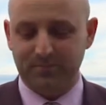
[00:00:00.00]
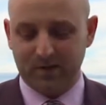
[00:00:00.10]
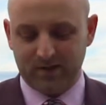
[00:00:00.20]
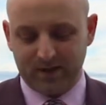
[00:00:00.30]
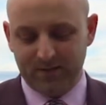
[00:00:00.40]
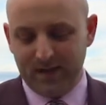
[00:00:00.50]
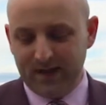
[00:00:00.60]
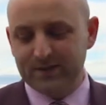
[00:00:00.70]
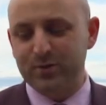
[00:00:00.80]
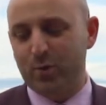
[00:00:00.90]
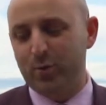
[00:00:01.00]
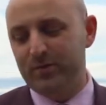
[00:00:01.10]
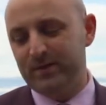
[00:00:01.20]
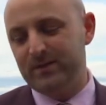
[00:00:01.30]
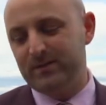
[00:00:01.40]
Okay, it's called
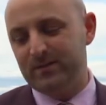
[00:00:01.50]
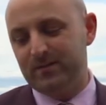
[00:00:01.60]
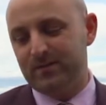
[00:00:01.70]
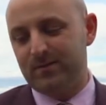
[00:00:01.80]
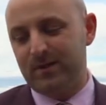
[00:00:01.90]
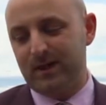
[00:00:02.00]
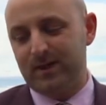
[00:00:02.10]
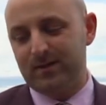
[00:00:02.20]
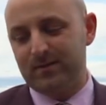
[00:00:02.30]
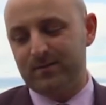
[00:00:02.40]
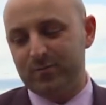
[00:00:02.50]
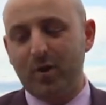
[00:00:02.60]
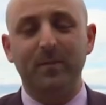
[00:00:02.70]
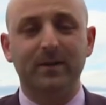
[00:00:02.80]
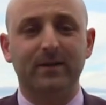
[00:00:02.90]
the uh,
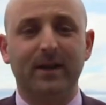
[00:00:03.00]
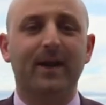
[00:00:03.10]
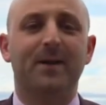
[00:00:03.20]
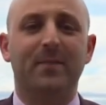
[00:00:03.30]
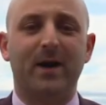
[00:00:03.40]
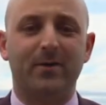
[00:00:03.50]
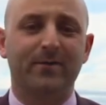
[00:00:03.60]
Rockmelon and Campari